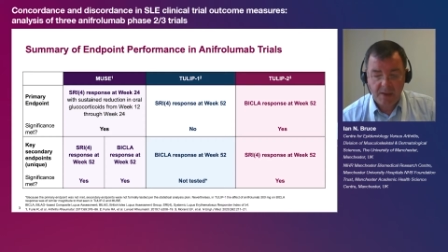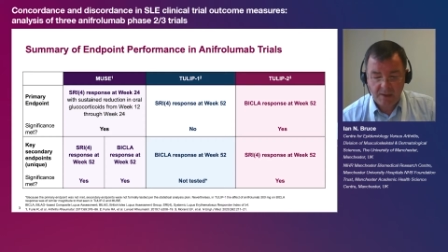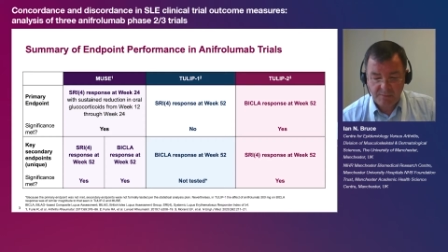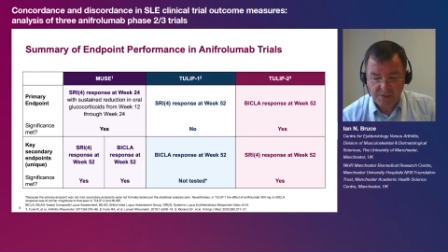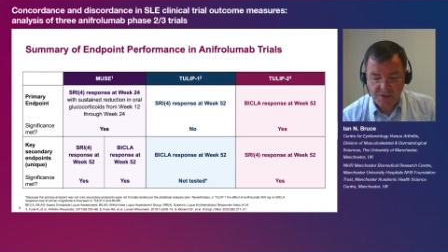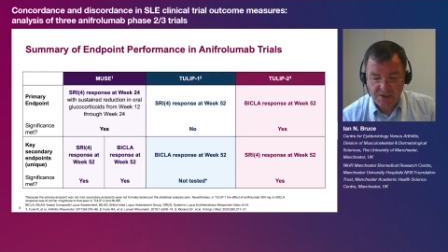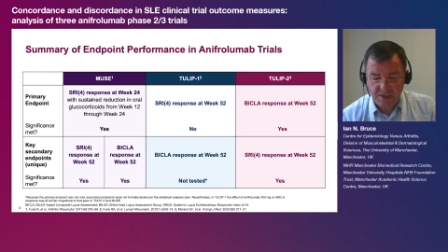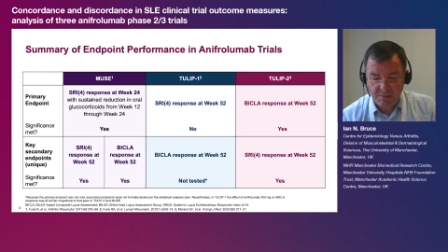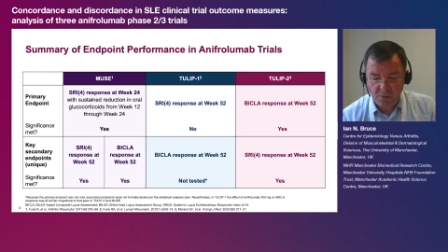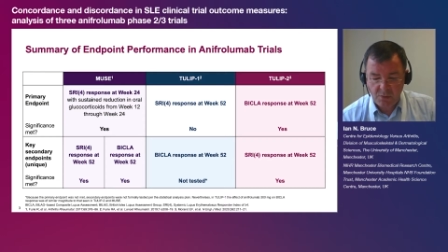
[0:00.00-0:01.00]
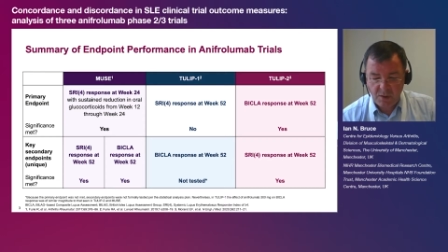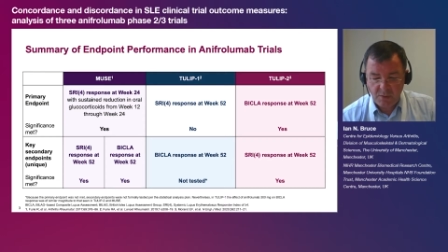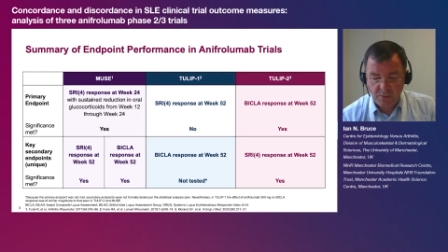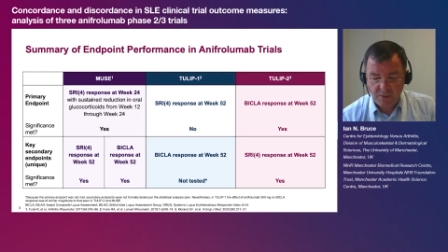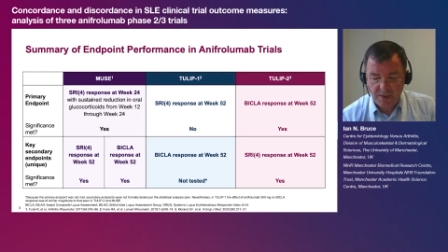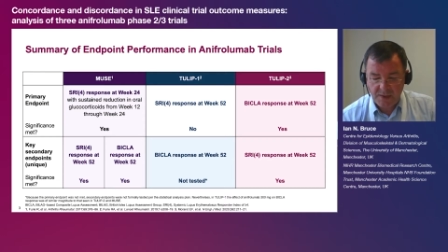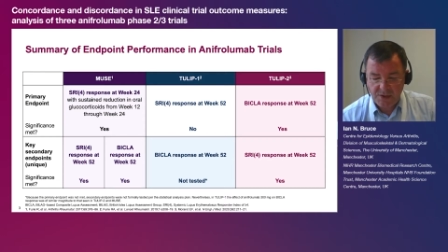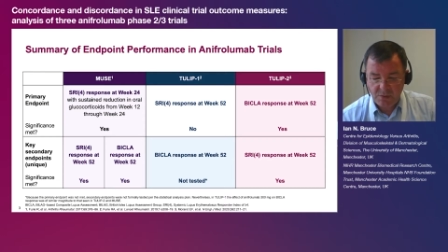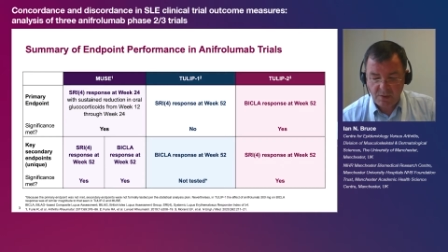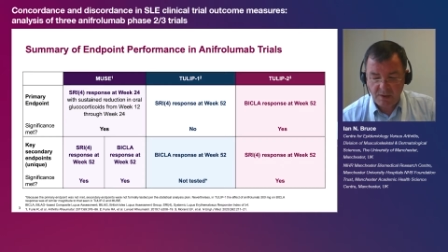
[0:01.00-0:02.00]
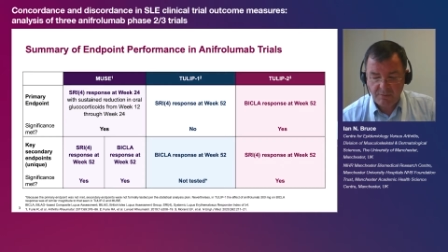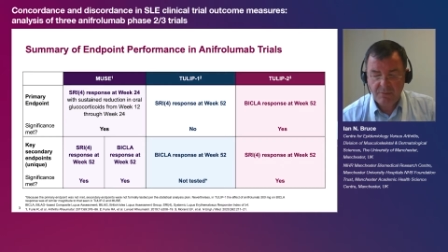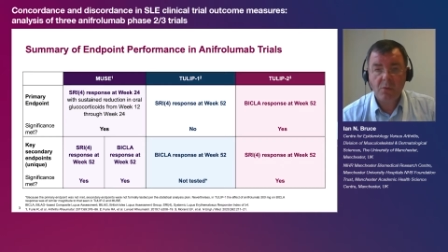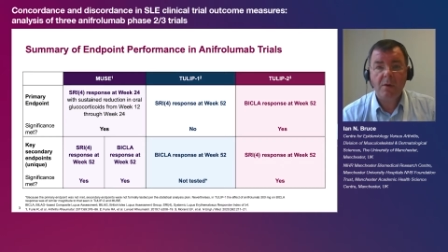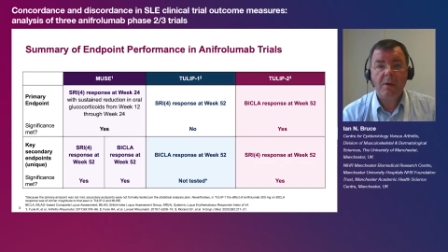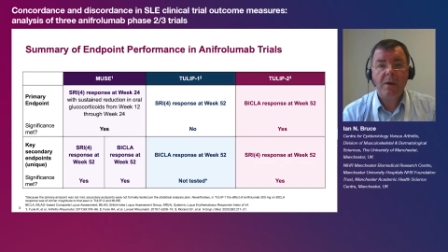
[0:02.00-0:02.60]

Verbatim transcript: and placebo with SRI-4